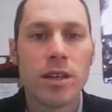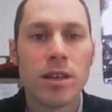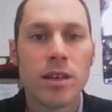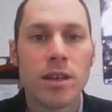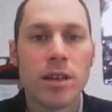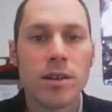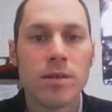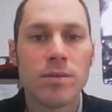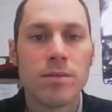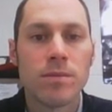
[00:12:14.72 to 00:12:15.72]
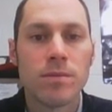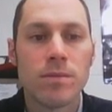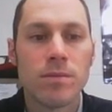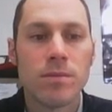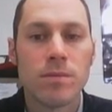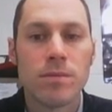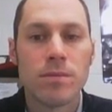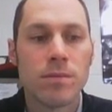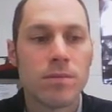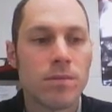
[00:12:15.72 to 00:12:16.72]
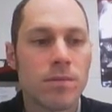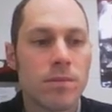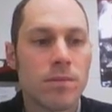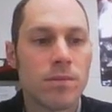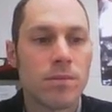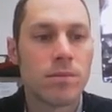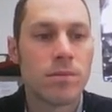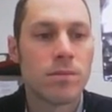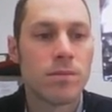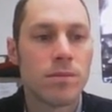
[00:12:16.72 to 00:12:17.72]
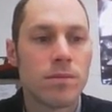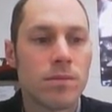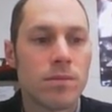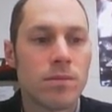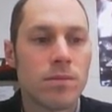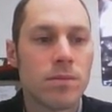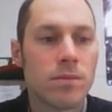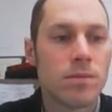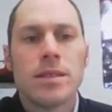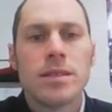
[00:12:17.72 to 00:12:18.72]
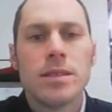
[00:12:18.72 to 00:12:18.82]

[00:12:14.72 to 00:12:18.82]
Nobody speaks.